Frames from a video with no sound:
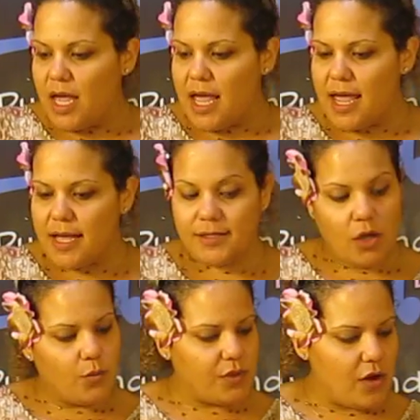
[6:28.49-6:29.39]
And
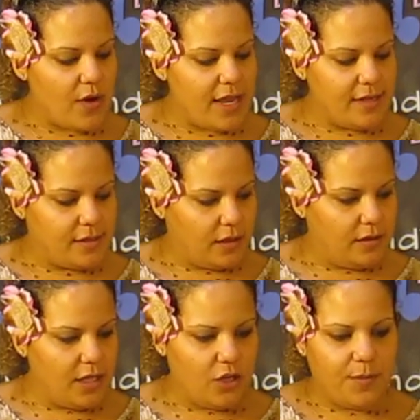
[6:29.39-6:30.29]
oh, there is a
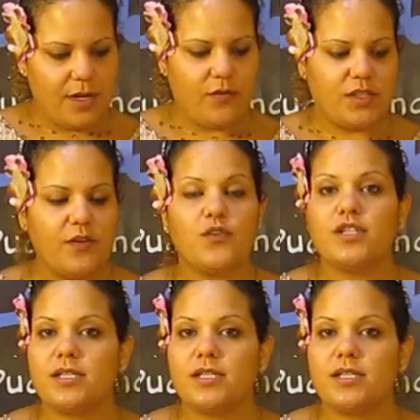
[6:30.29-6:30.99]
little bit of a difference.